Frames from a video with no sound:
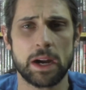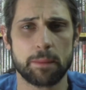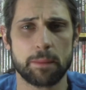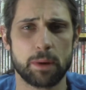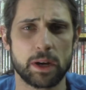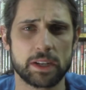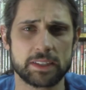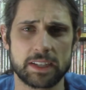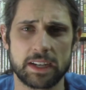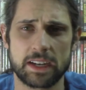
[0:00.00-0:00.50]

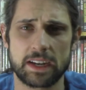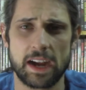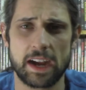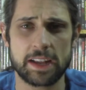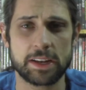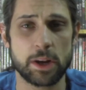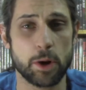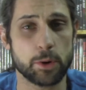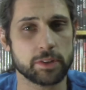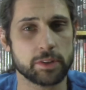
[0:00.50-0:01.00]
But uh,
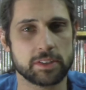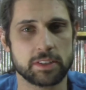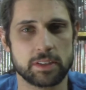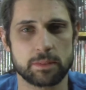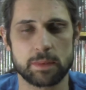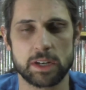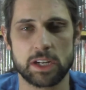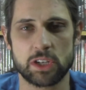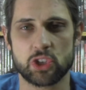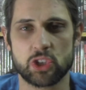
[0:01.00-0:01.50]
I noticed
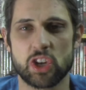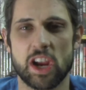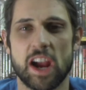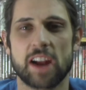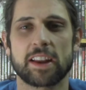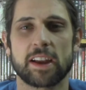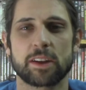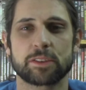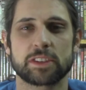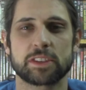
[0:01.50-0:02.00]
some uh,
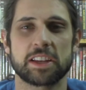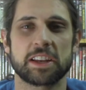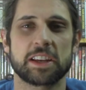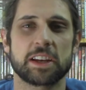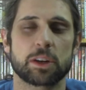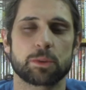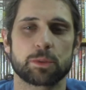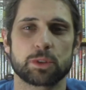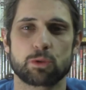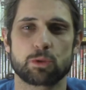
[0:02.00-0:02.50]
shout outs in
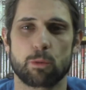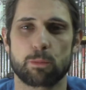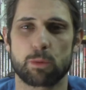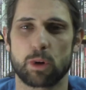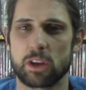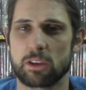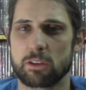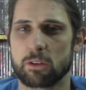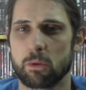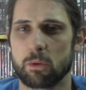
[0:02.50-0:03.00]
here, which were
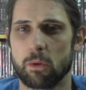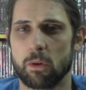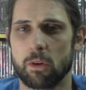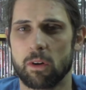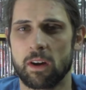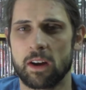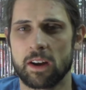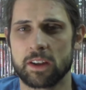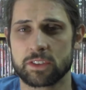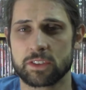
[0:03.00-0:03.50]
pretty
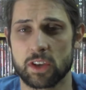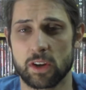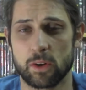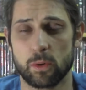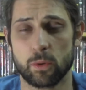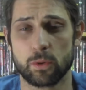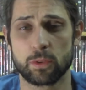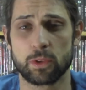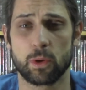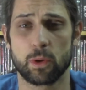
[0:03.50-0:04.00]
cool uh, to
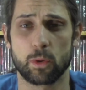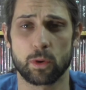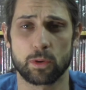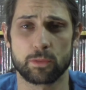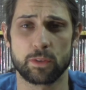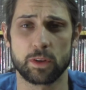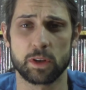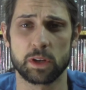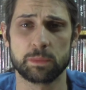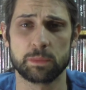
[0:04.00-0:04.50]
old horror
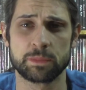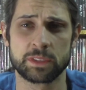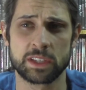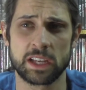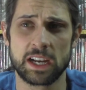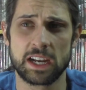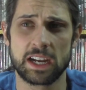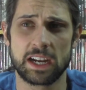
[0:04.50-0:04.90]
films.